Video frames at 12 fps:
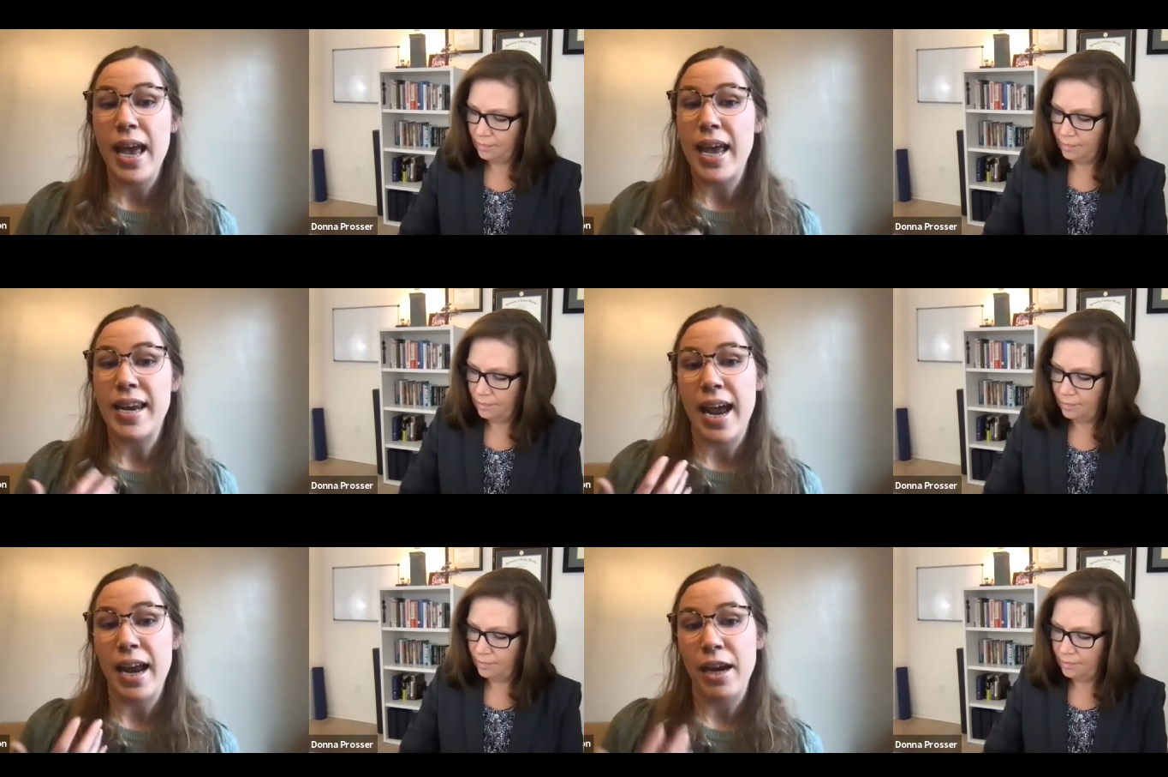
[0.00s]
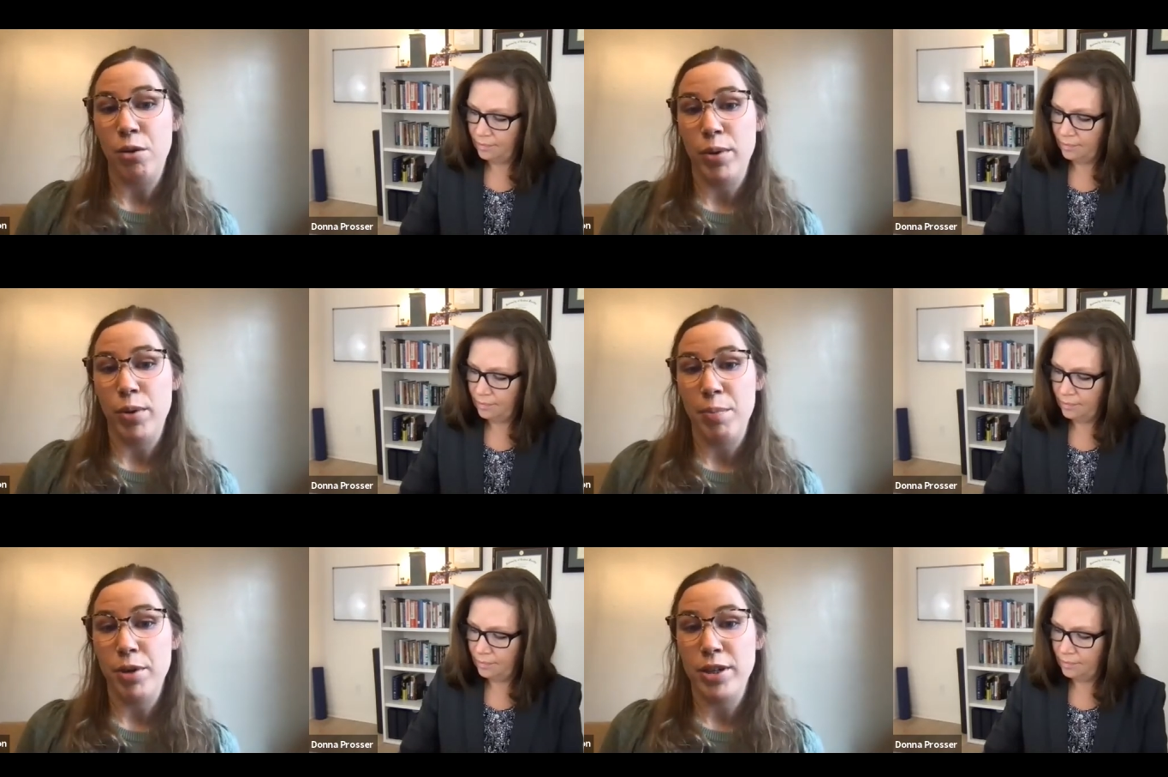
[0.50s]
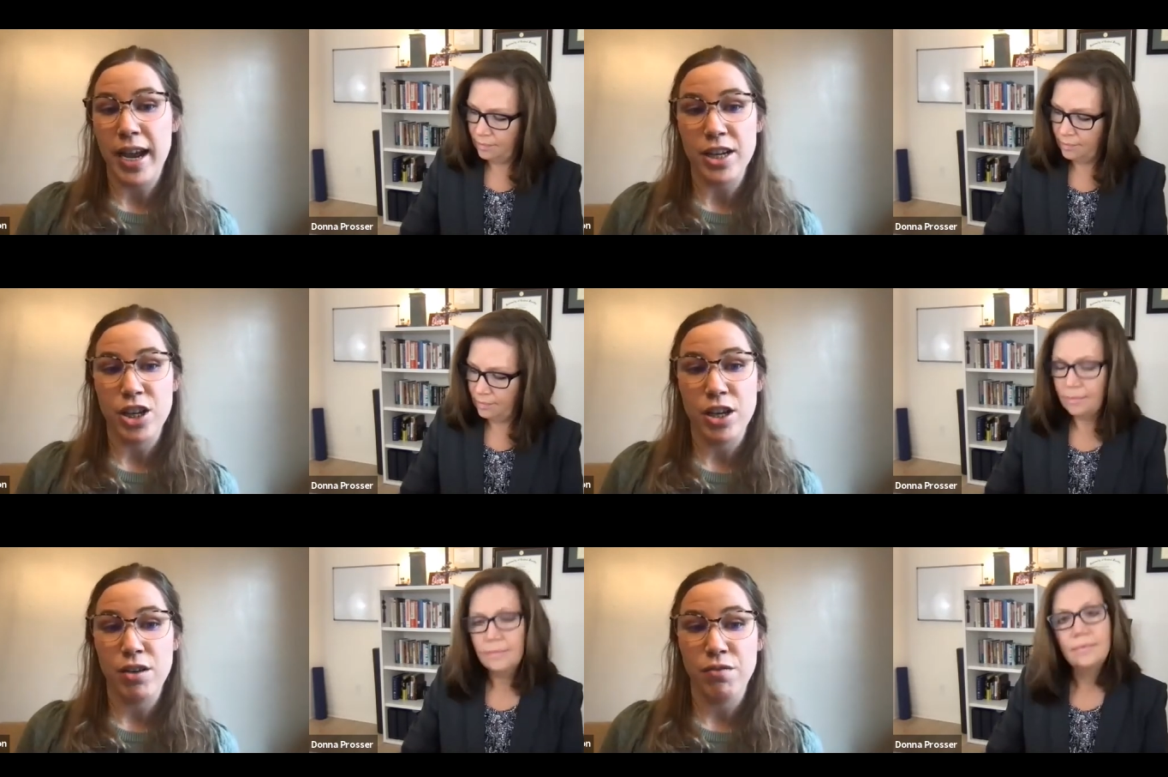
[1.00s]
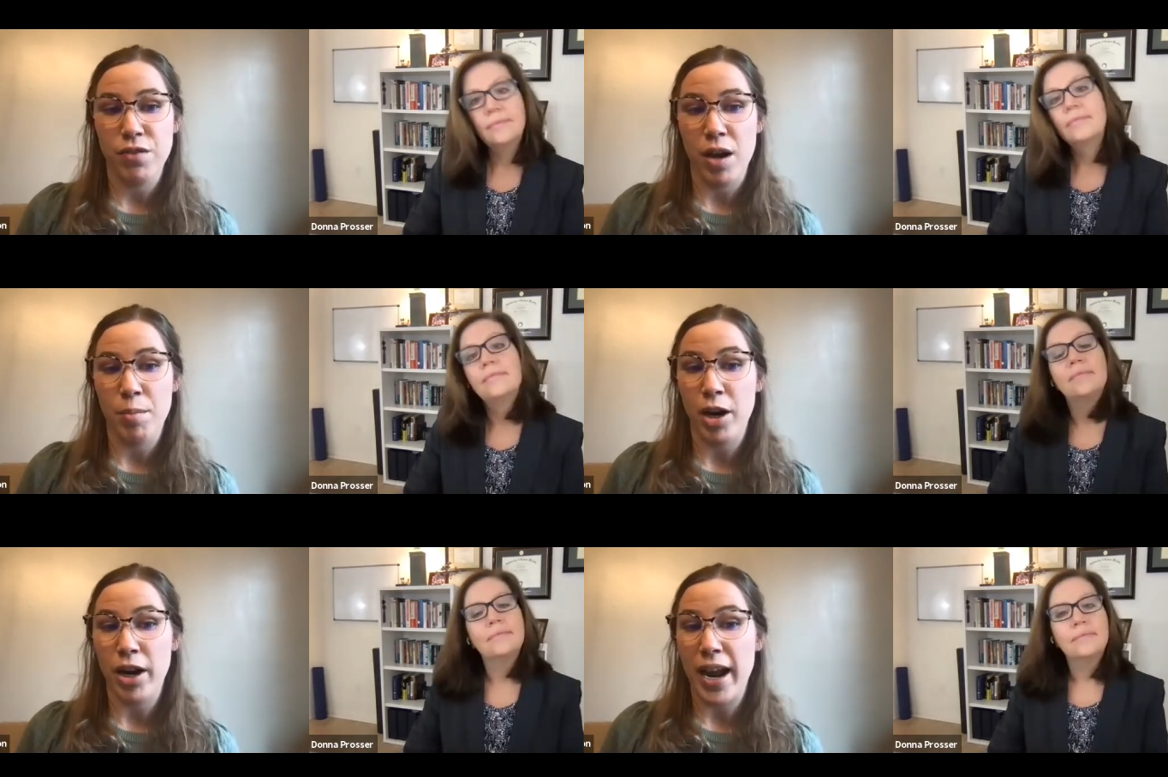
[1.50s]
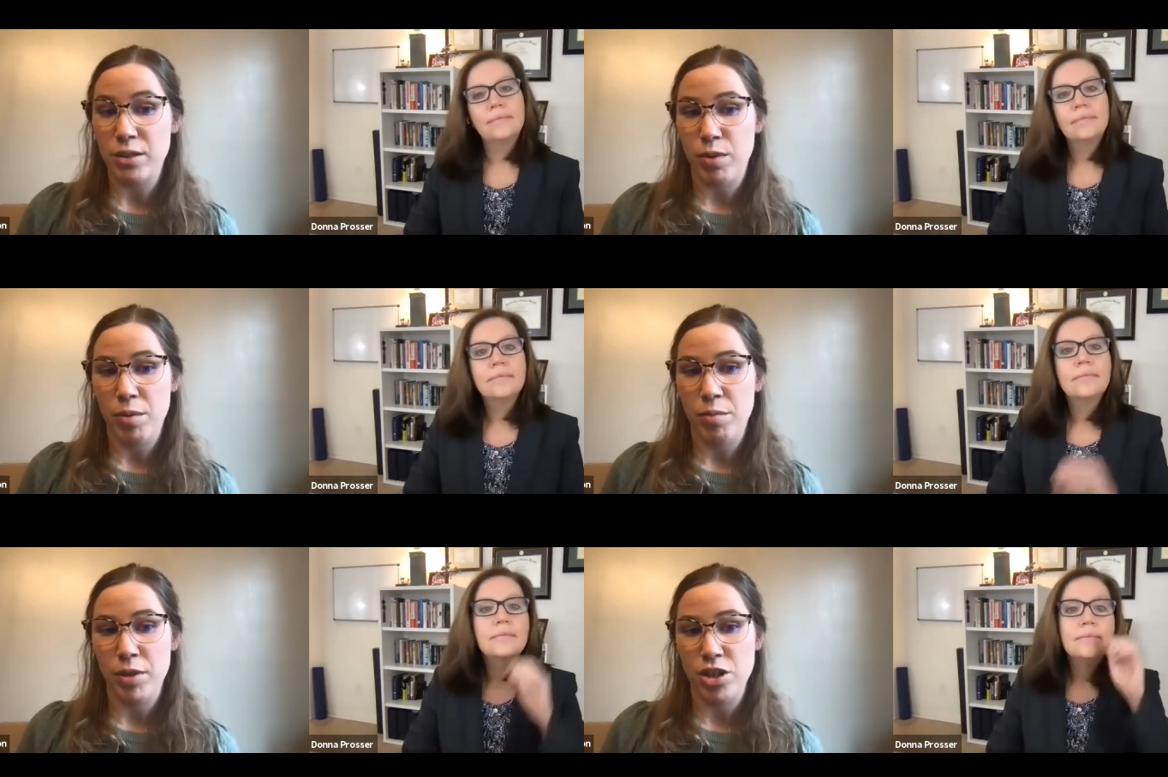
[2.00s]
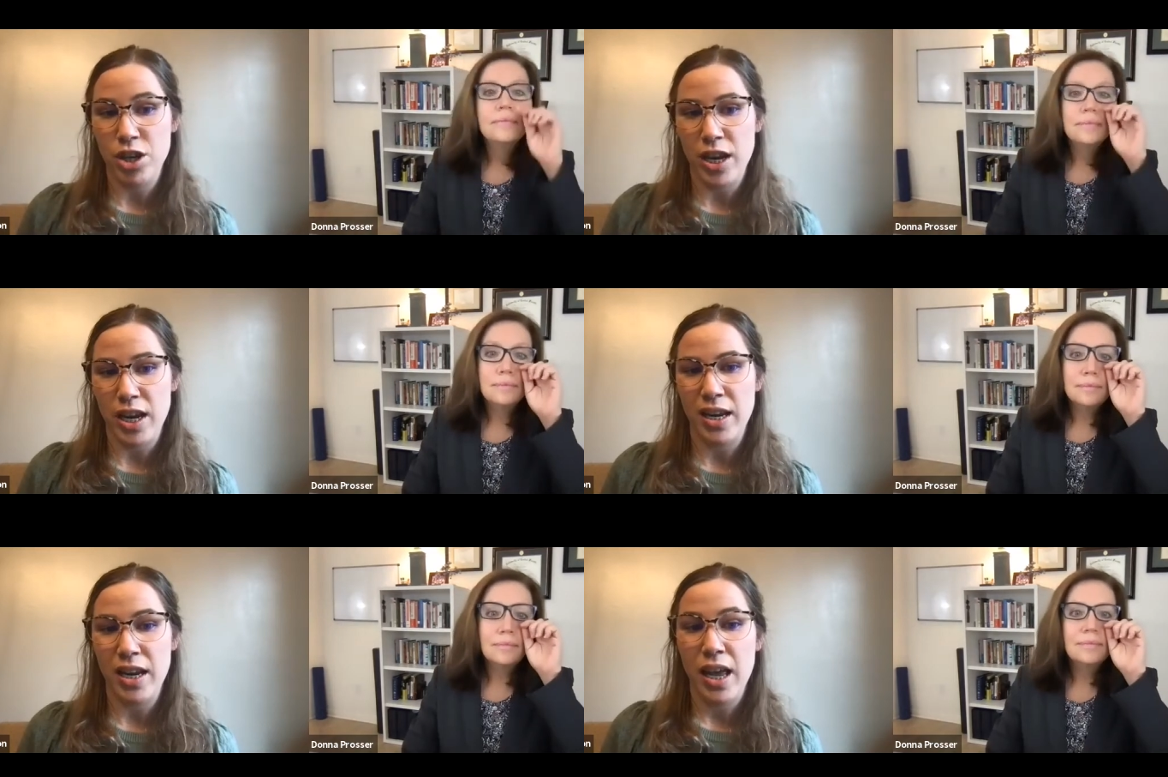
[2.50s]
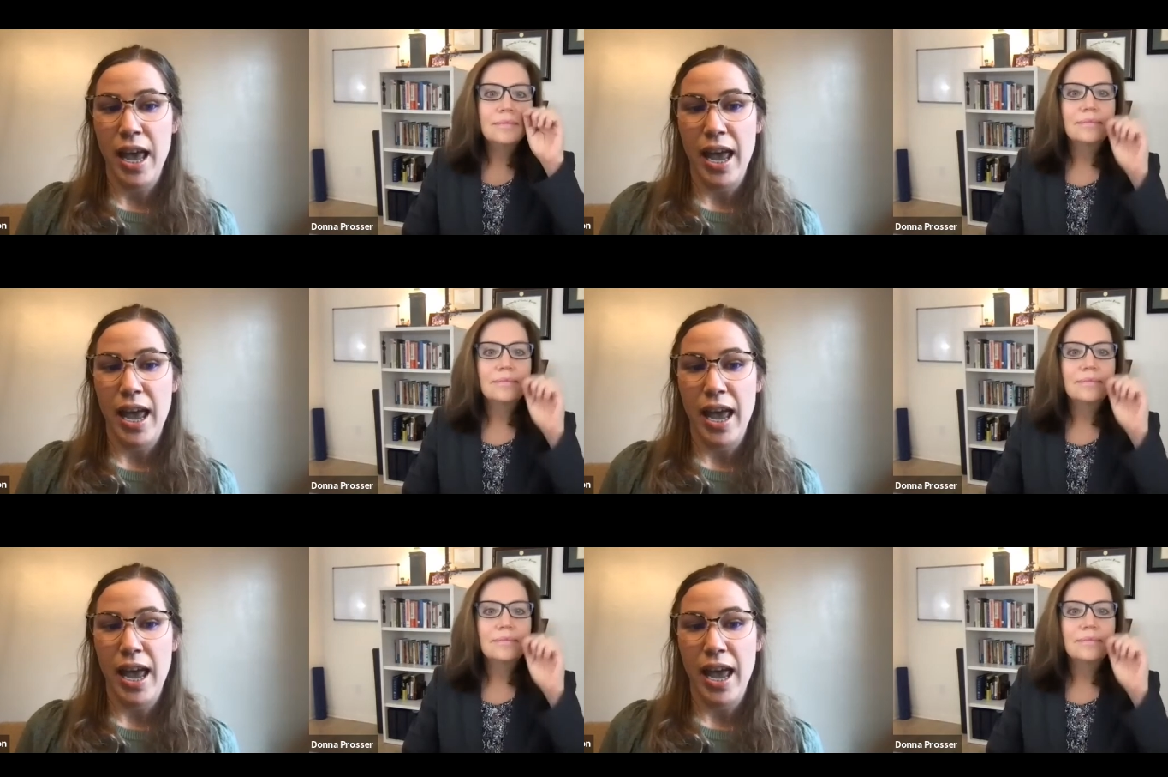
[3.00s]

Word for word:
Speaker 1: inadequate protection from our X-ray machine.